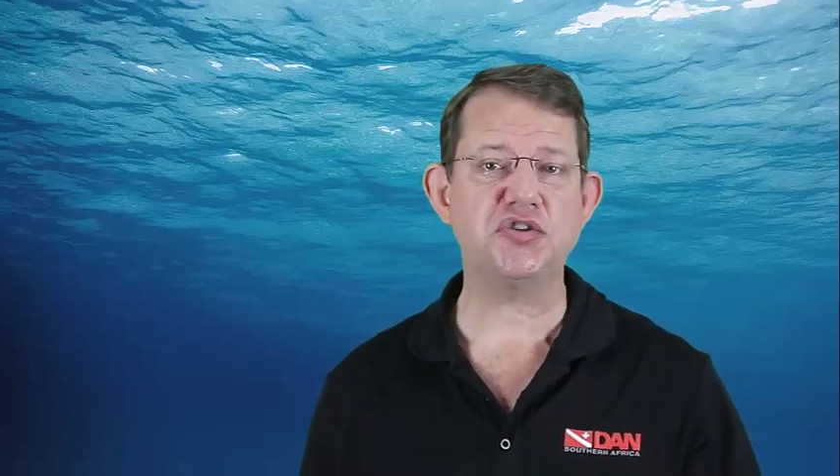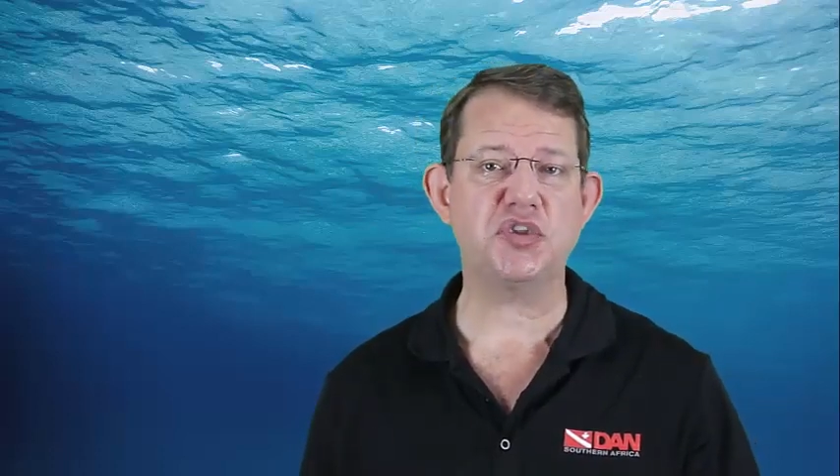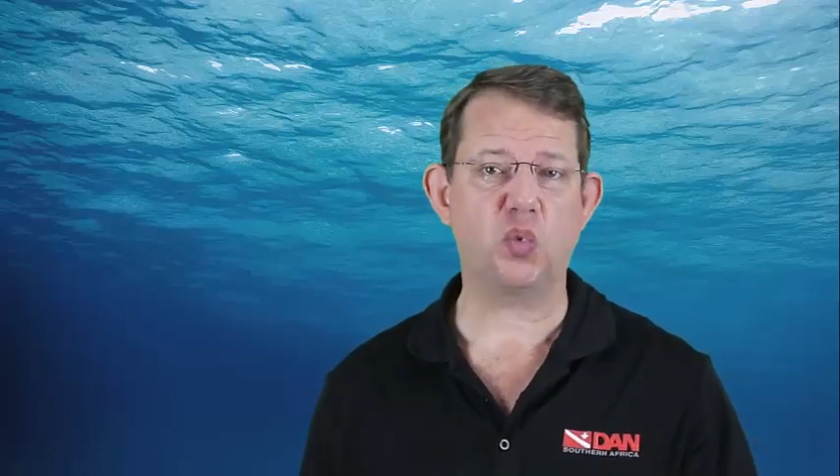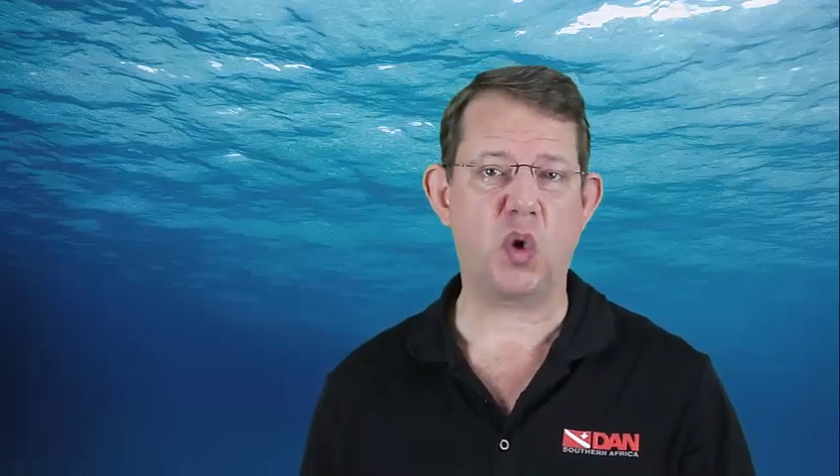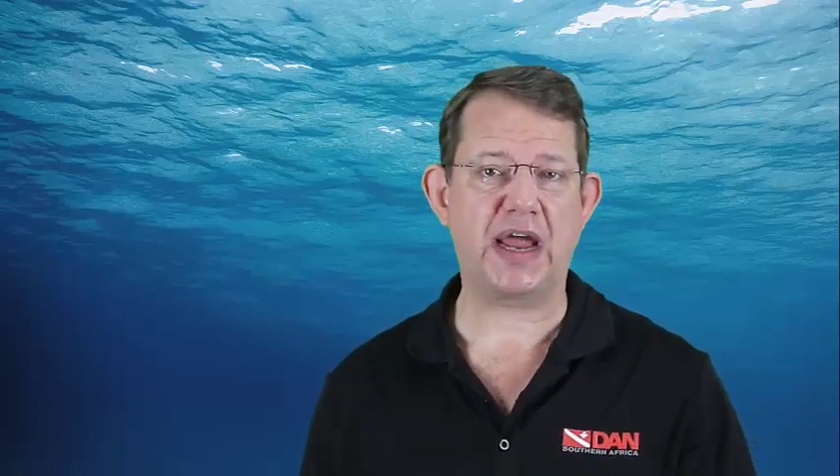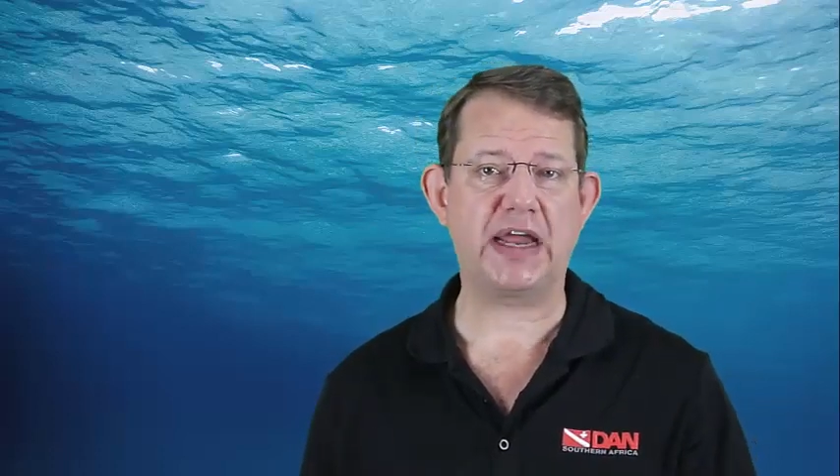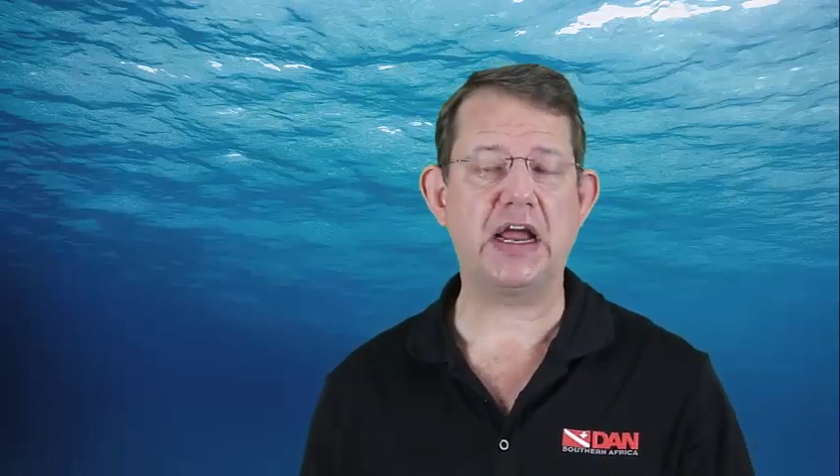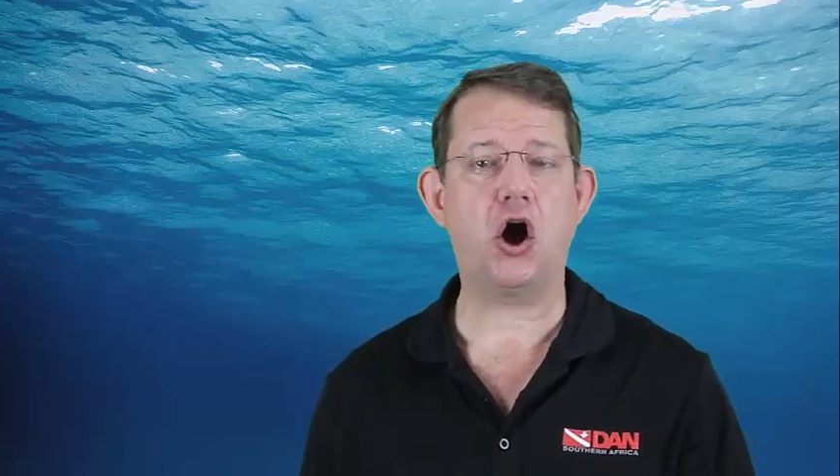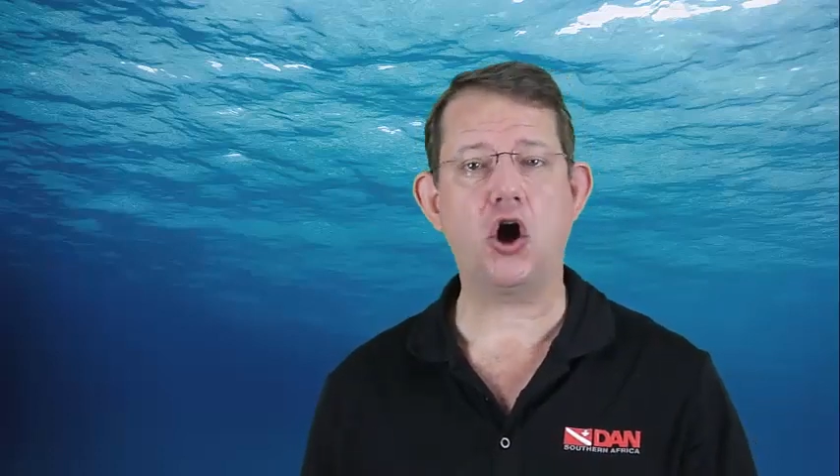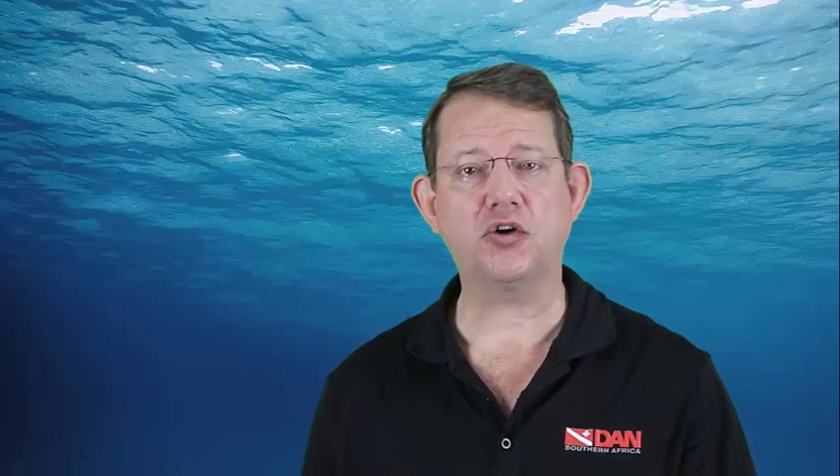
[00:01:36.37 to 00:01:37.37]
the way
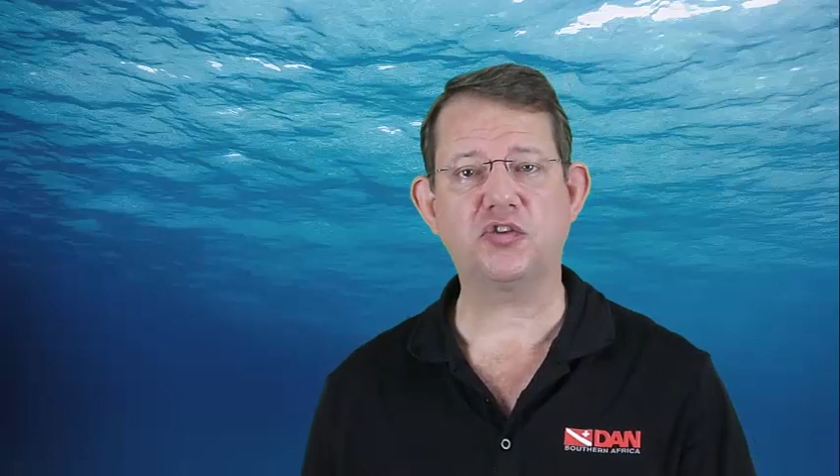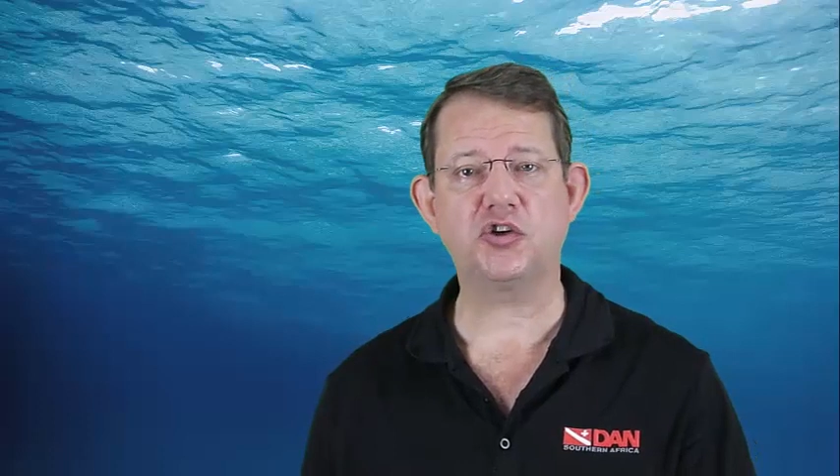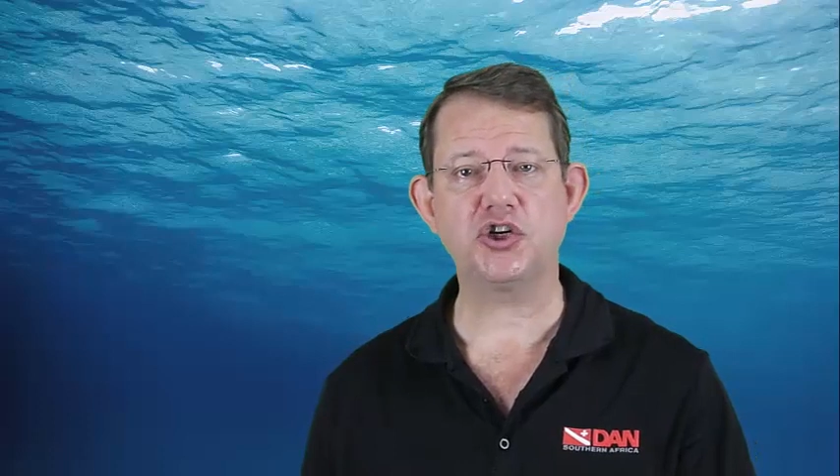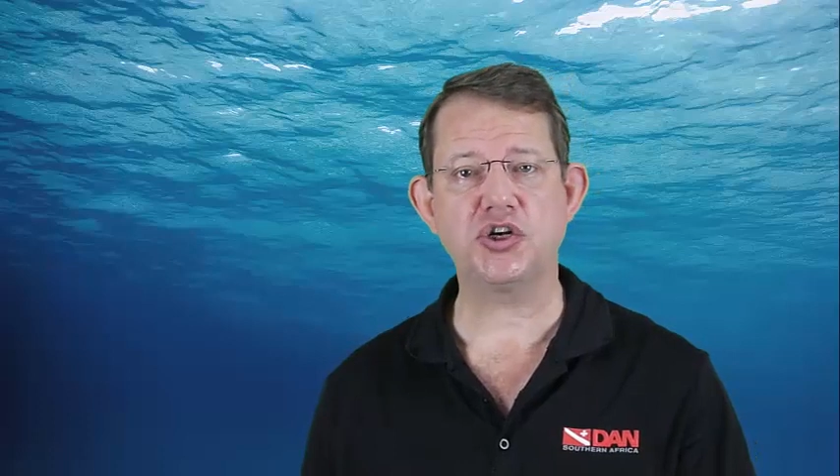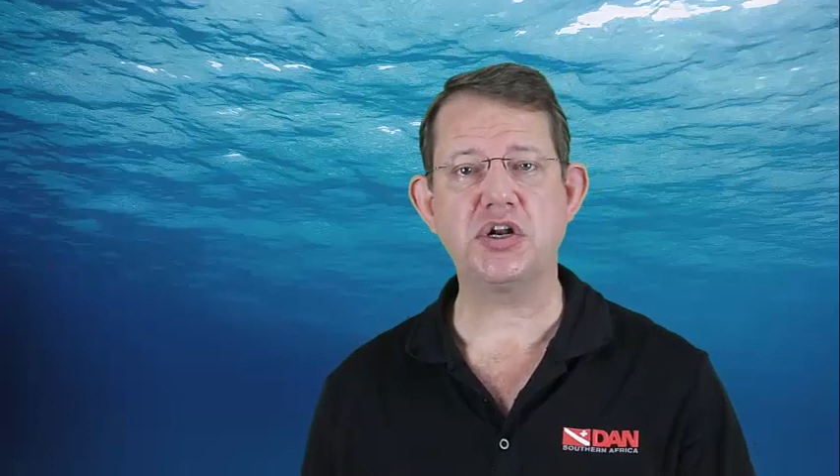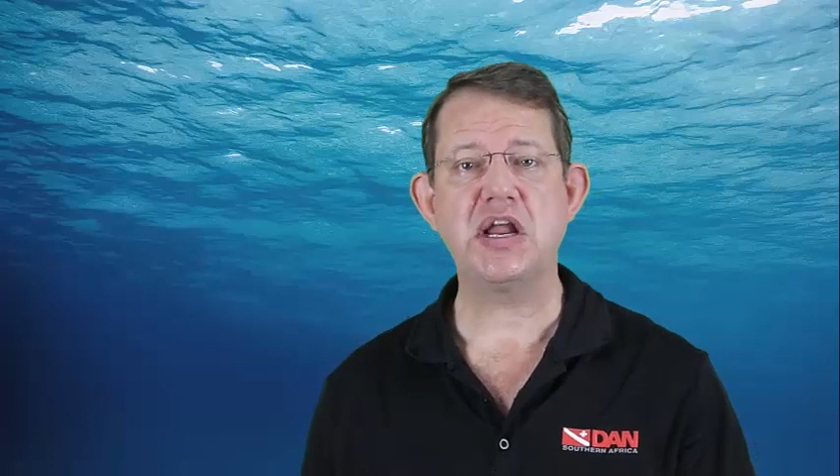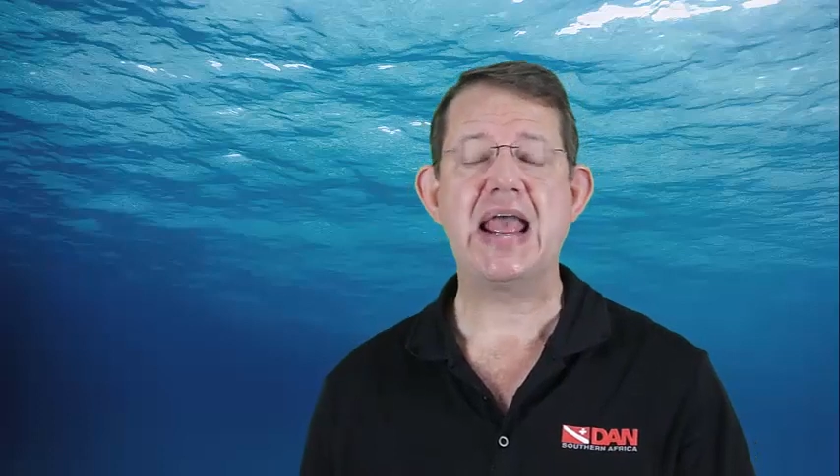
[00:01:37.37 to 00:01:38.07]
oxygen